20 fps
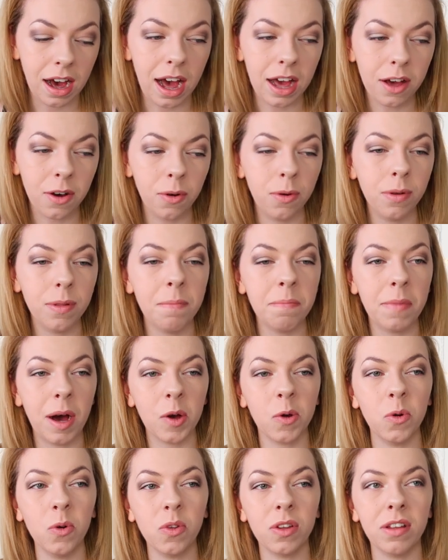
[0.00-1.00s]
I call them
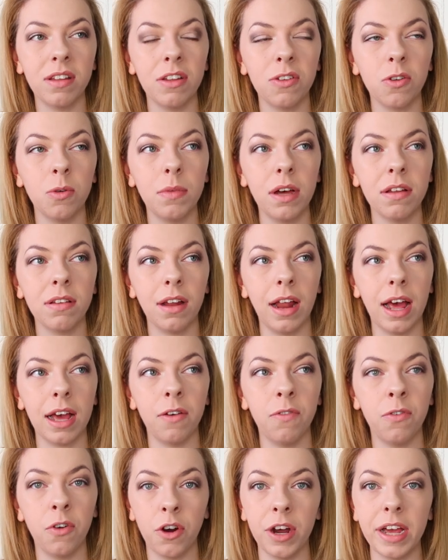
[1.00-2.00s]
muggles because it's almost
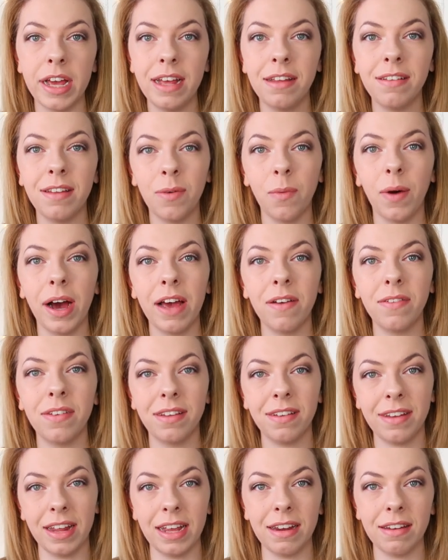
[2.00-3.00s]
like a very easy way of
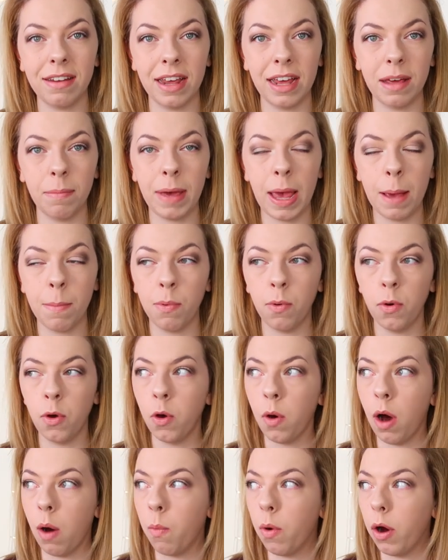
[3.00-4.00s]
distinguishing people
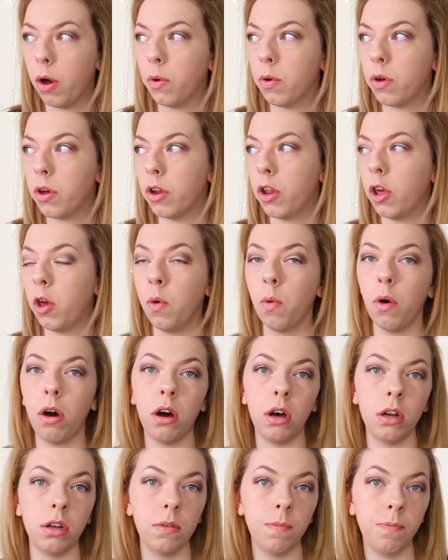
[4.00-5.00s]
who are woke and who
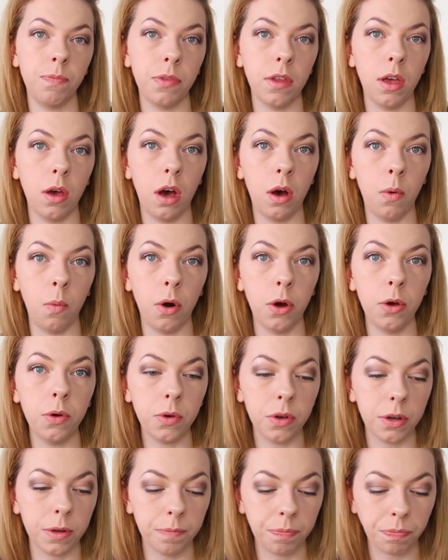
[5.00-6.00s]
aren't
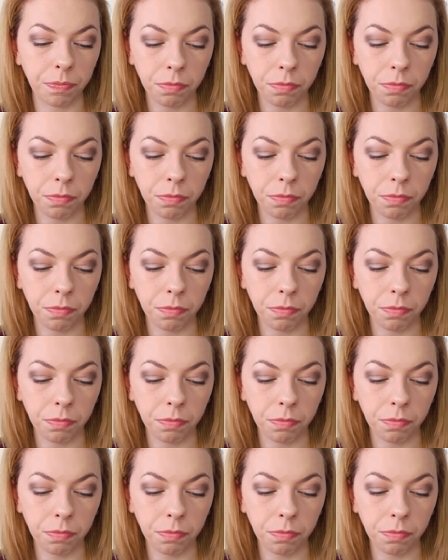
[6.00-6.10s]
awoke.